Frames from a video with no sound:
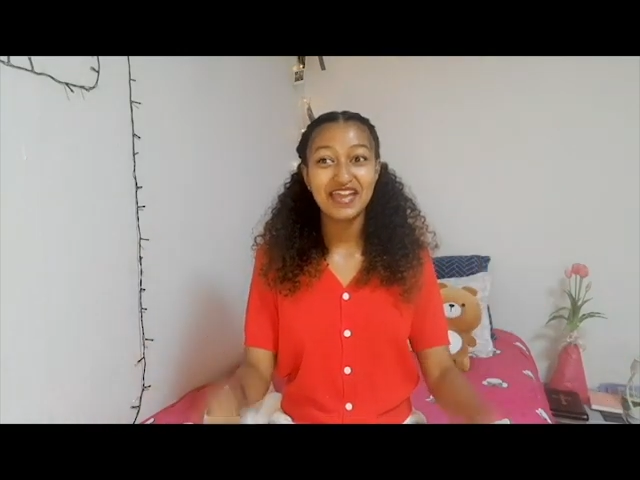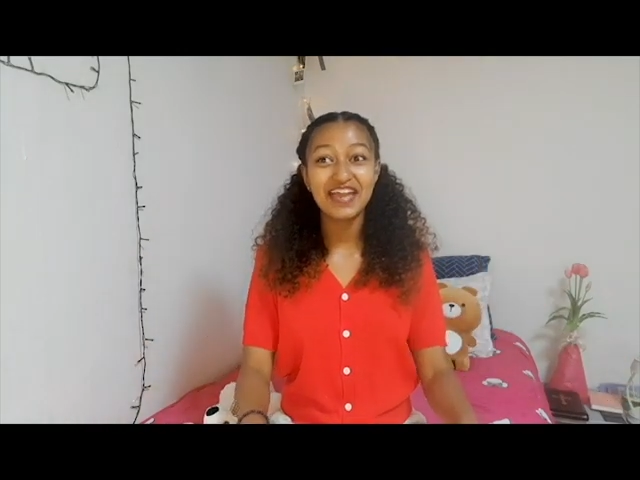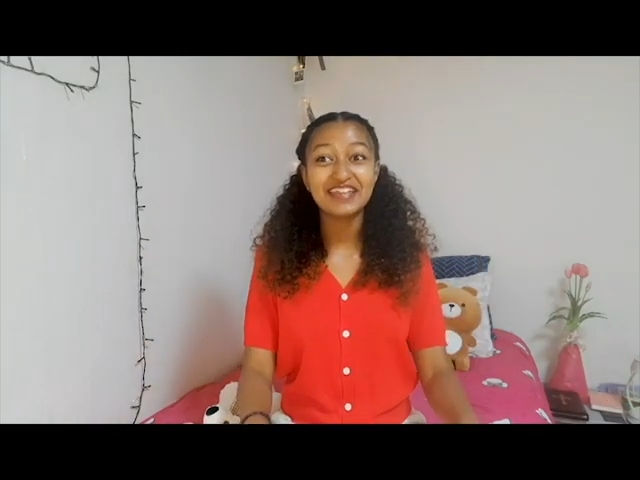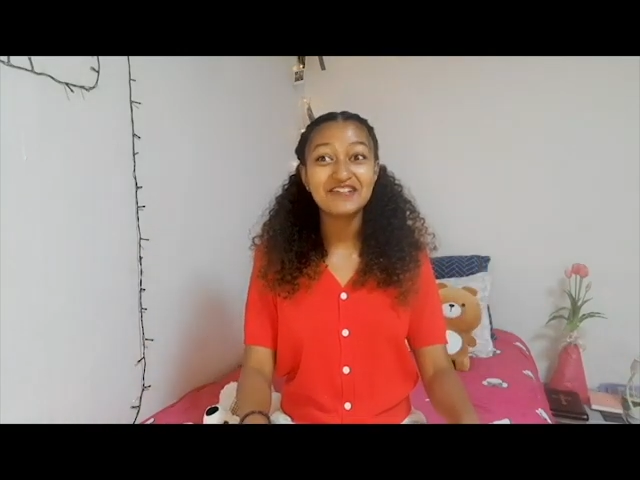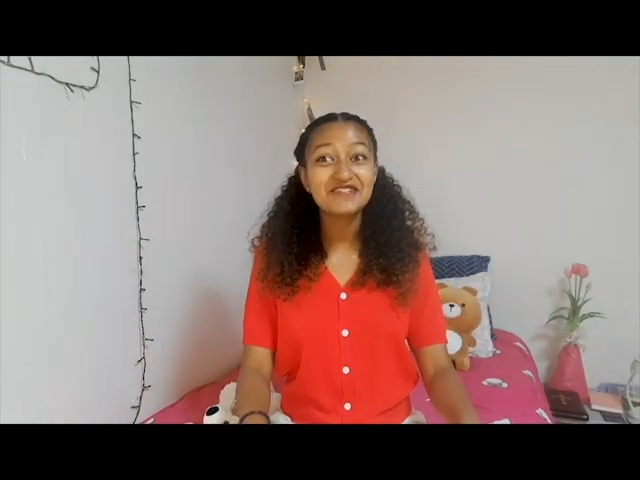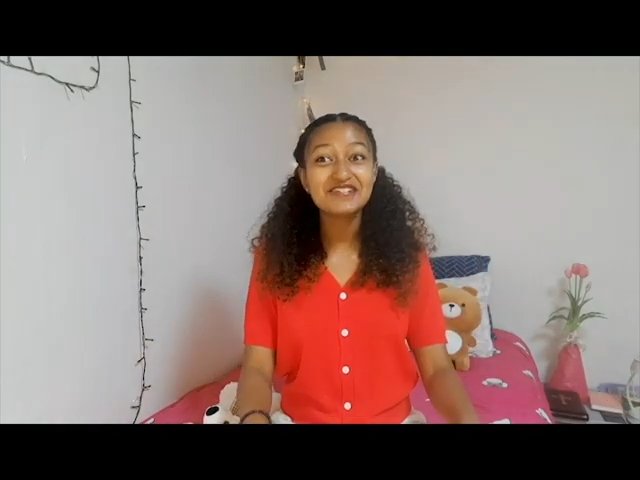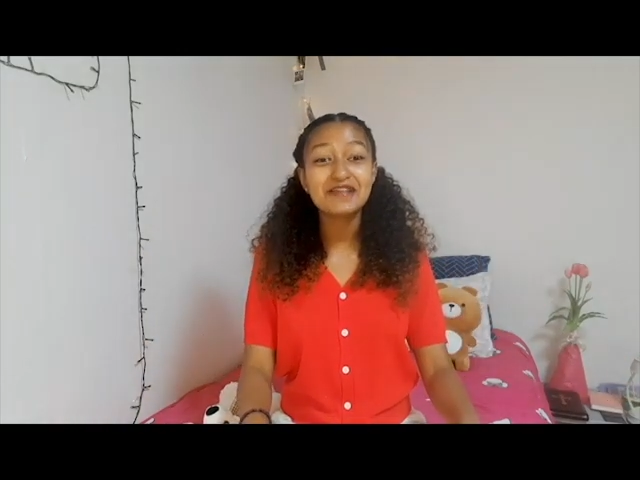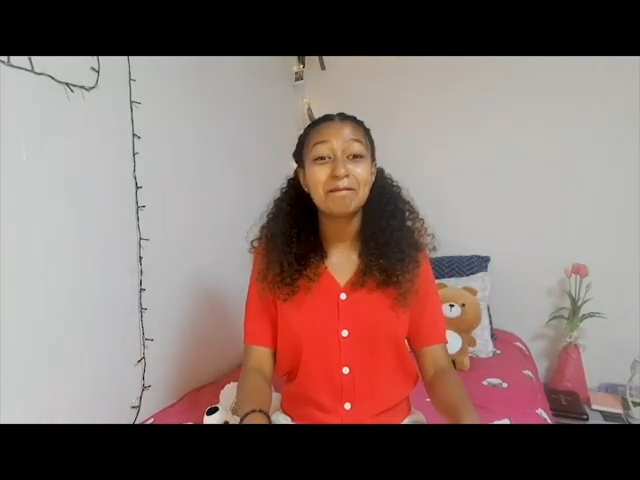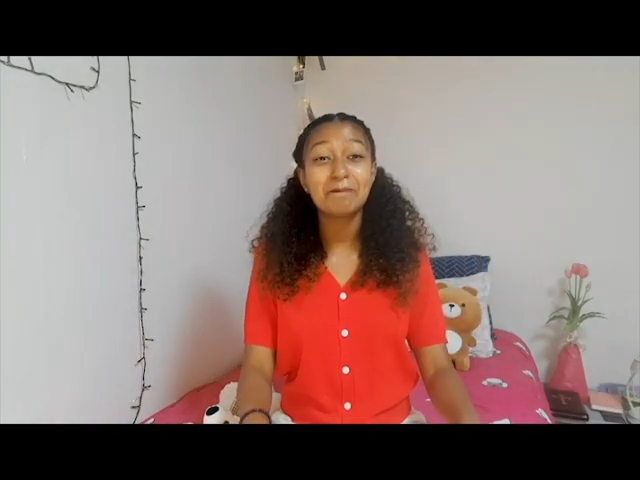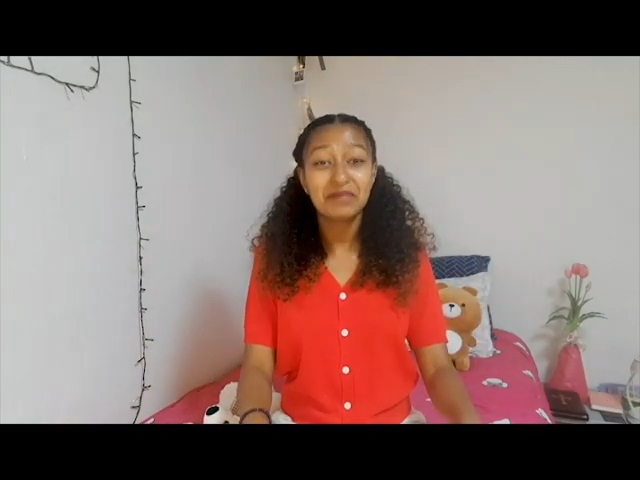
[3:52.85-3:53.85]
And it was
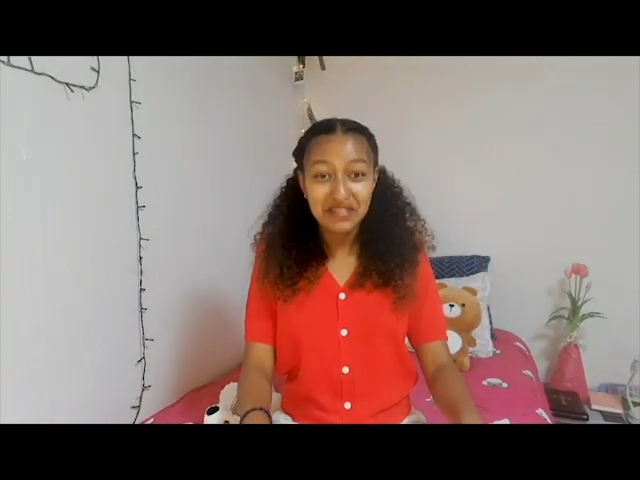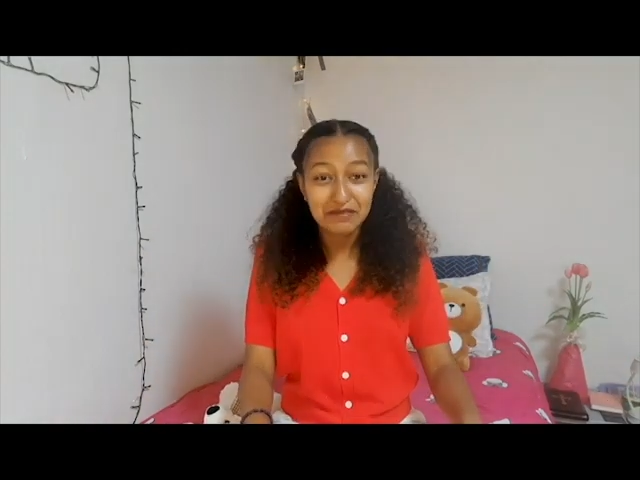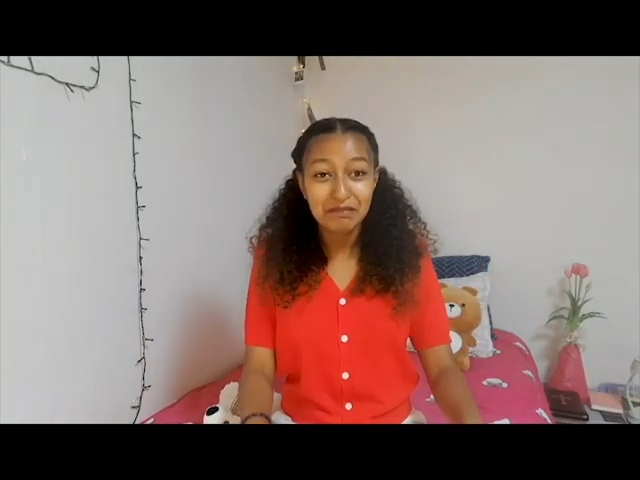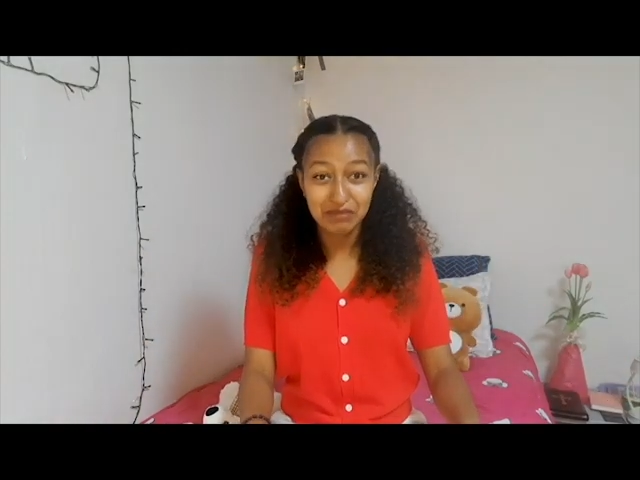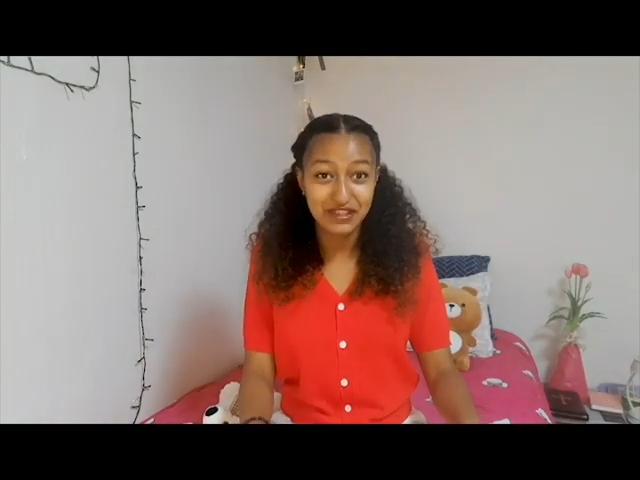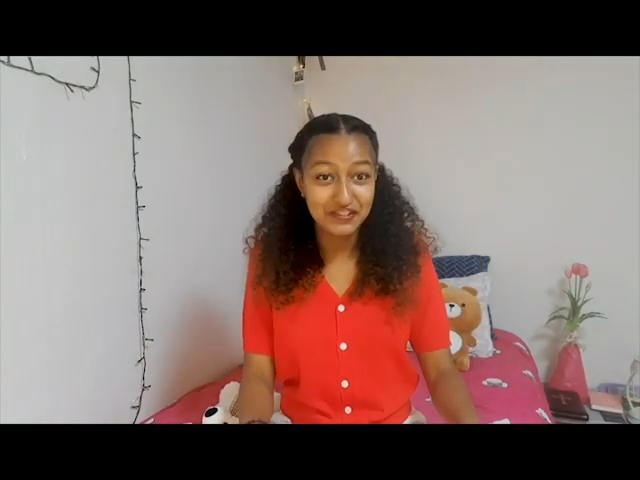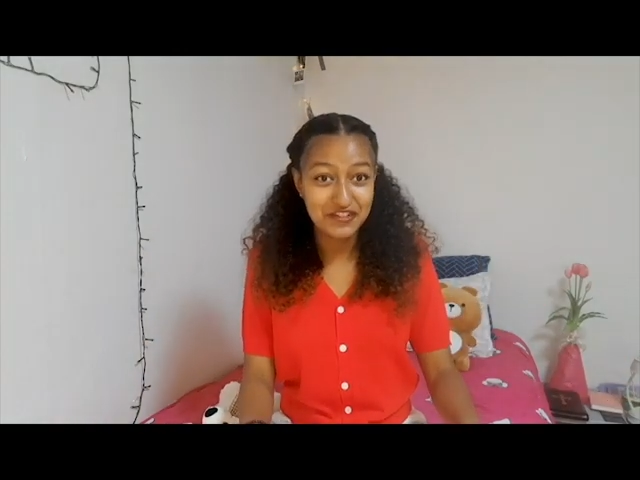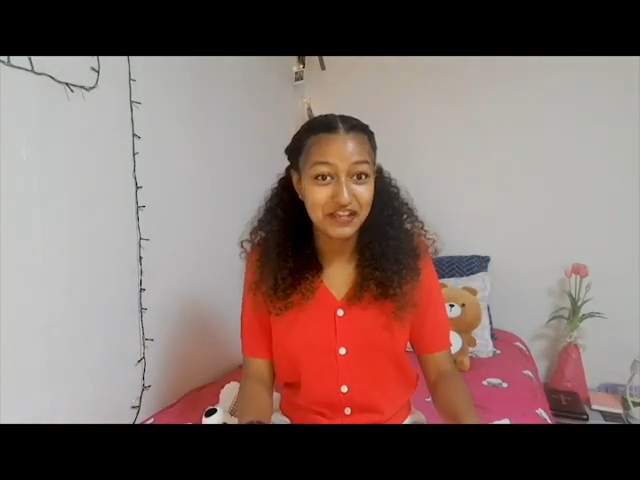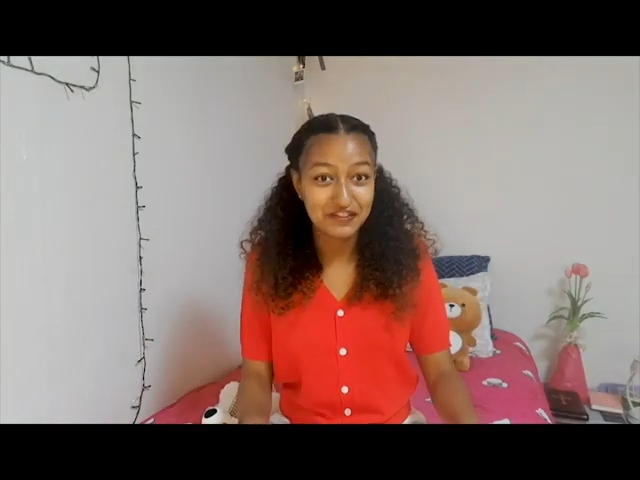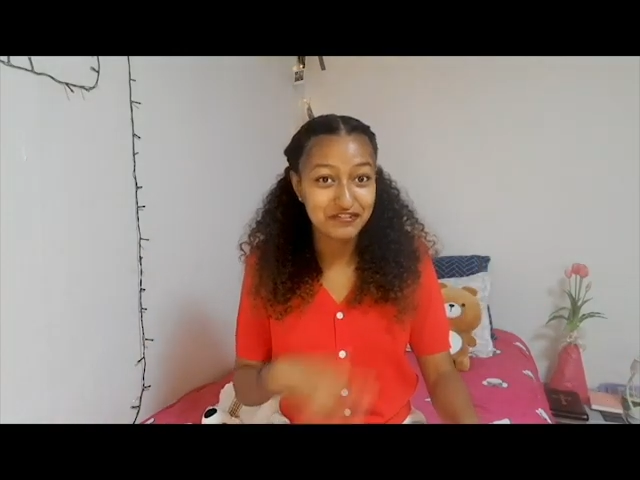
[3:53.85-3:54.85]
a big, big
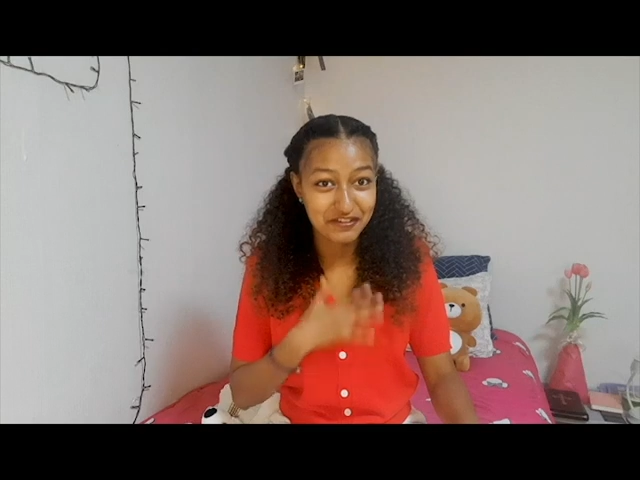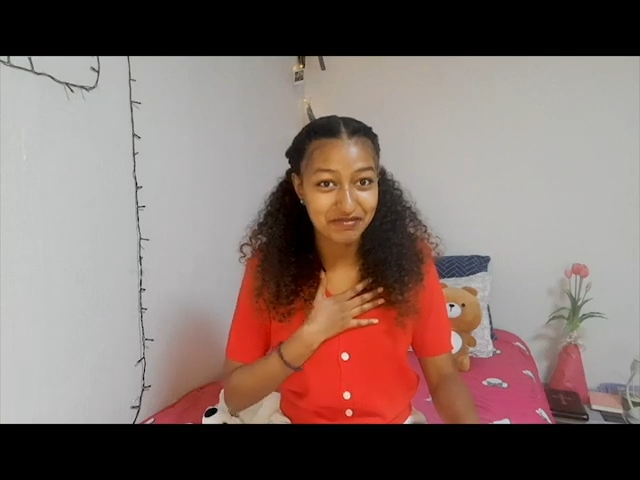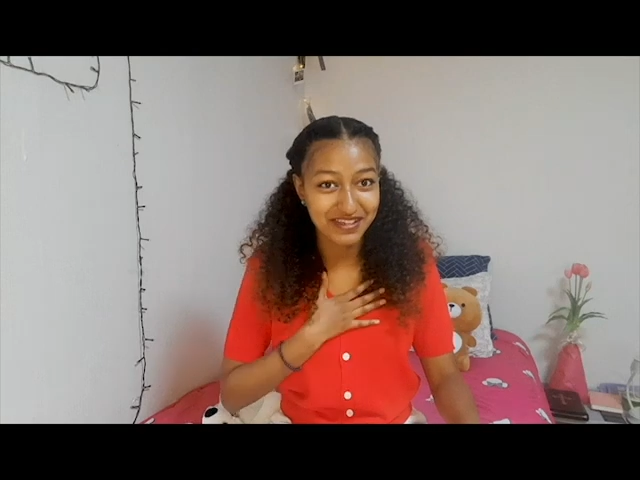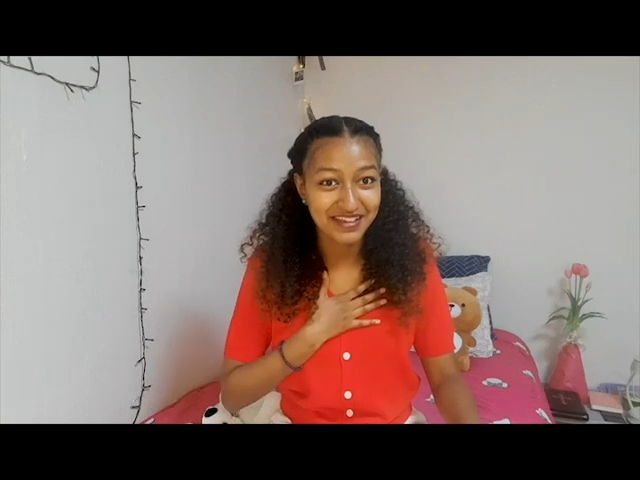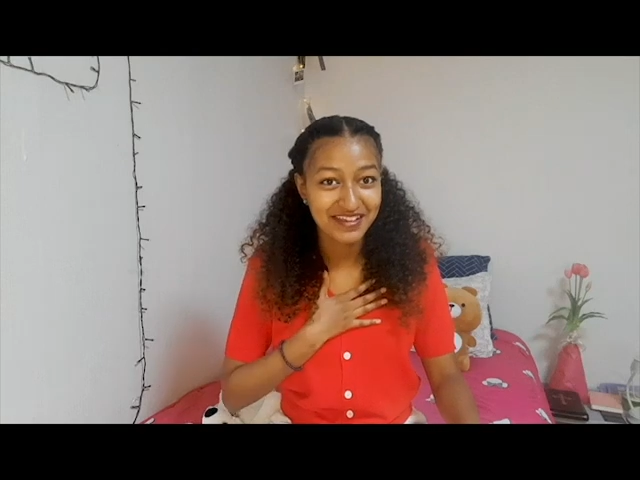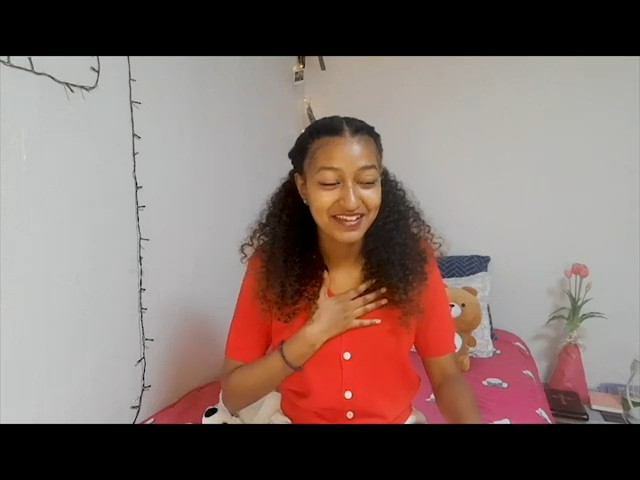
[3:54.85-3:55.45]
change for me.